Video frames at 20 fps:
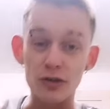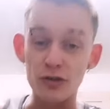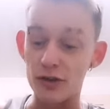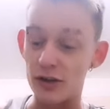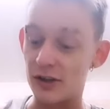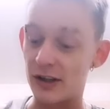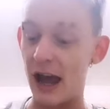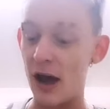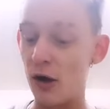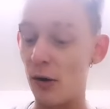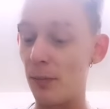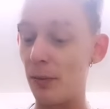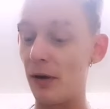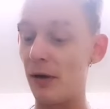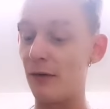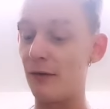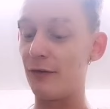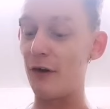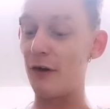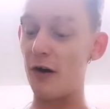And for hours,
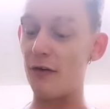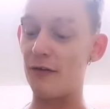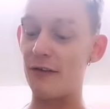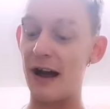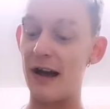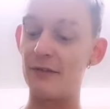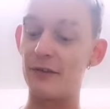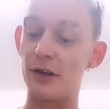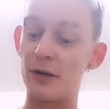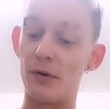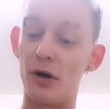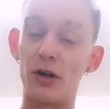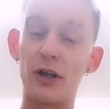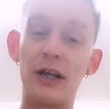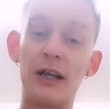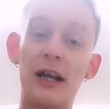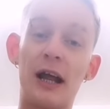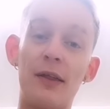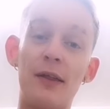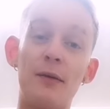they'd get up at 4
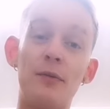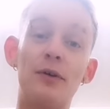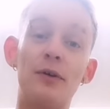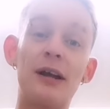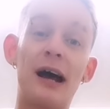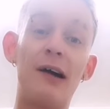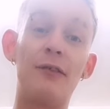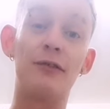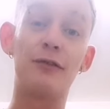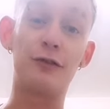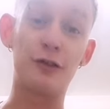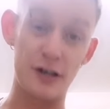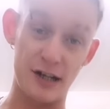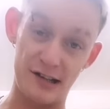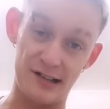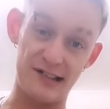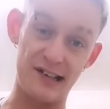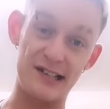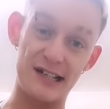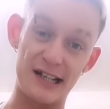or 5 in the morning and
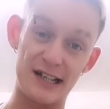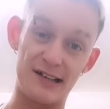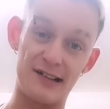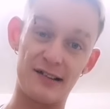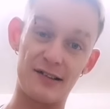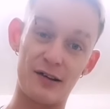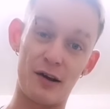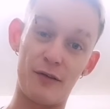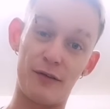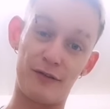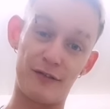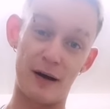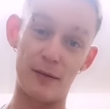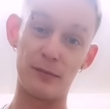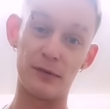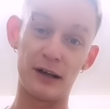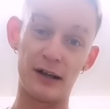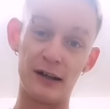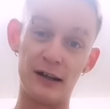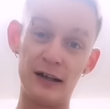they would have 3
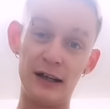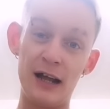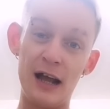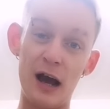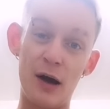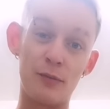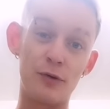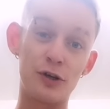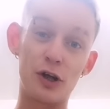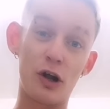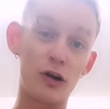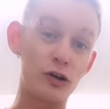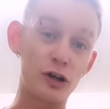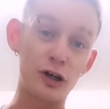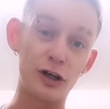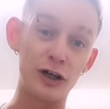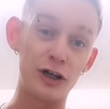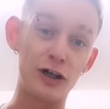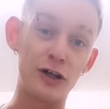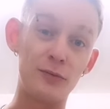sittings of family.
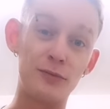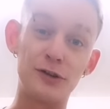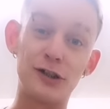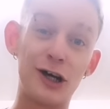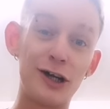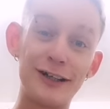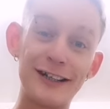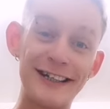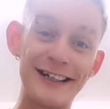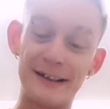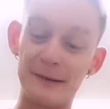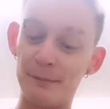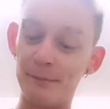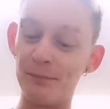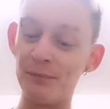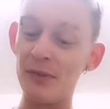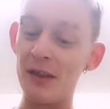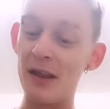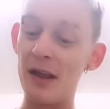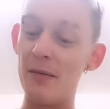And we'd all go and
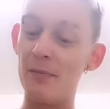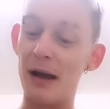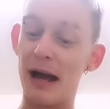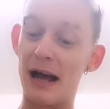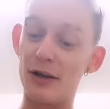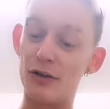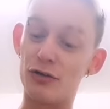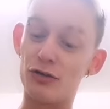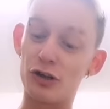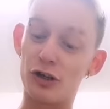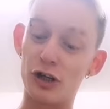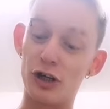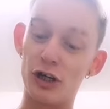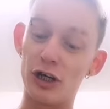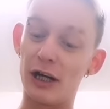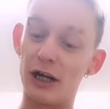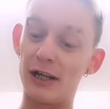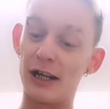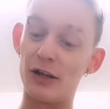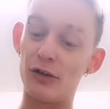we'd all eat.
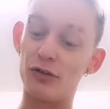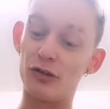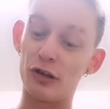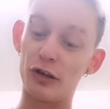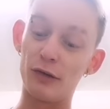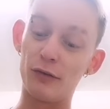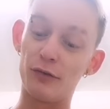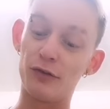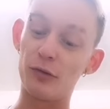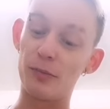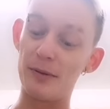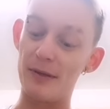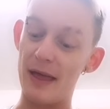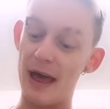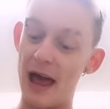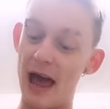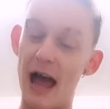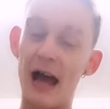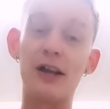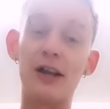But I used to go and I
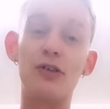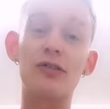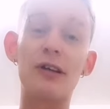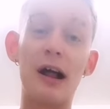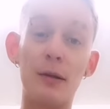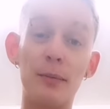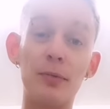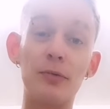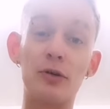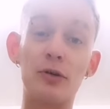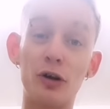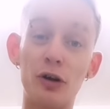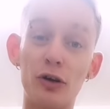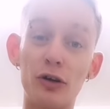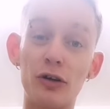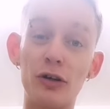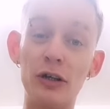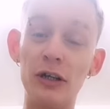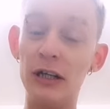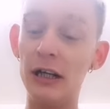used to love to be there and I
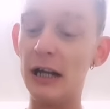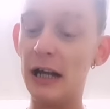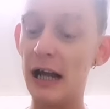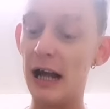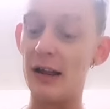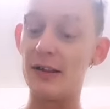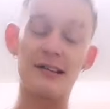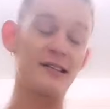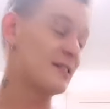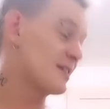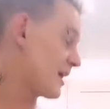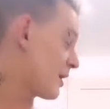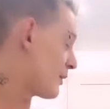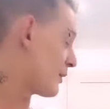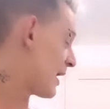used to help them cook.